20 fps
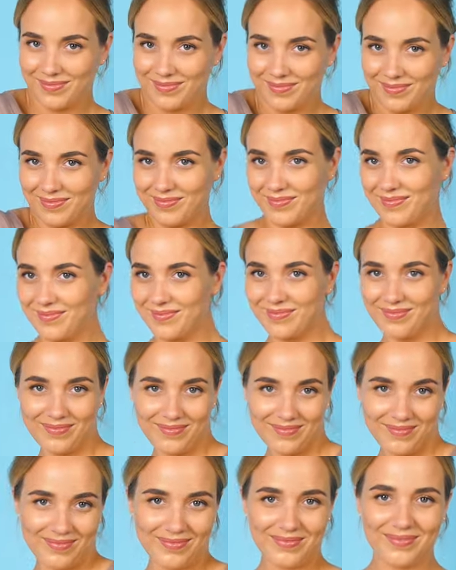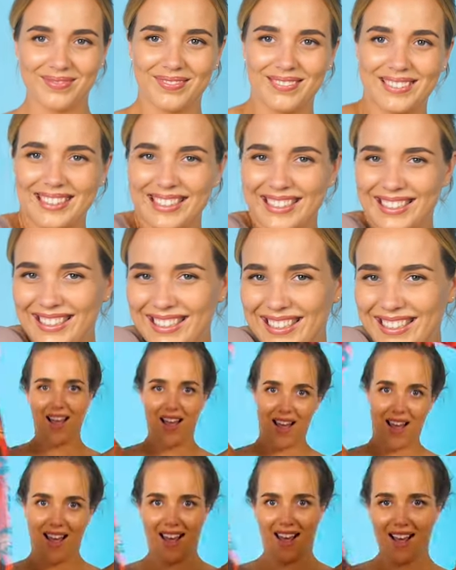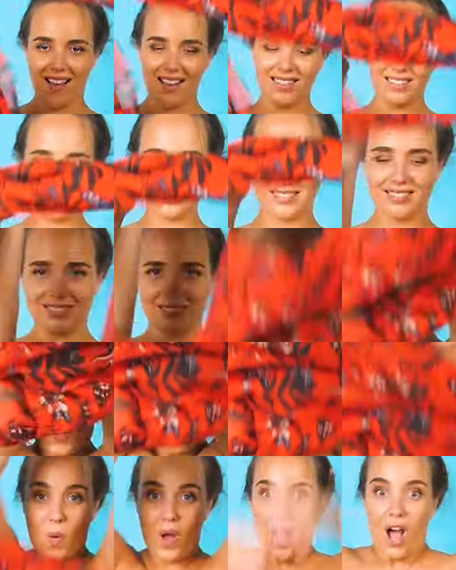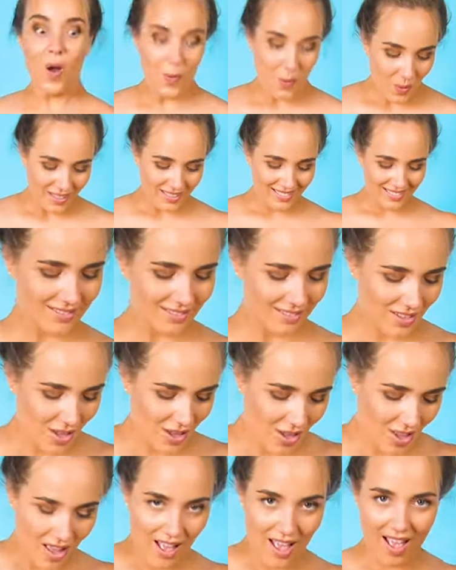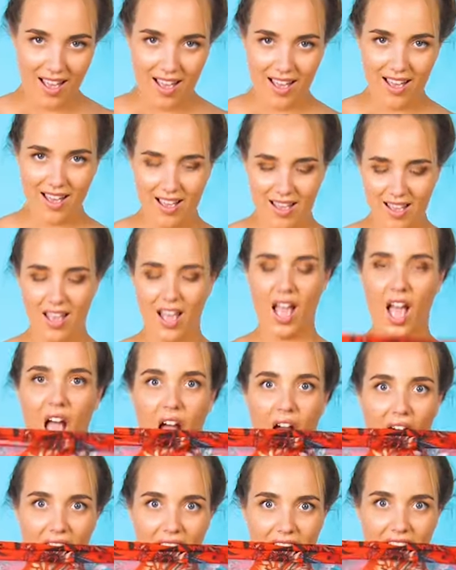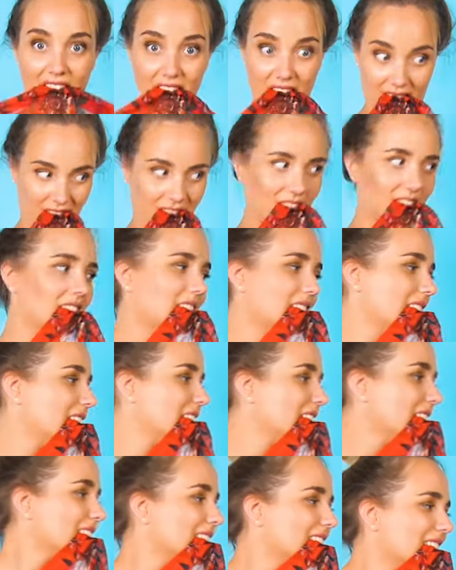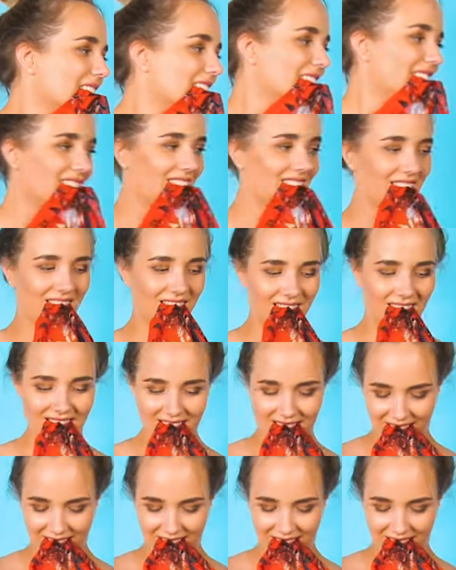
falling out of the basket. Did you know that you can always use a scarf to create a bunch of lovely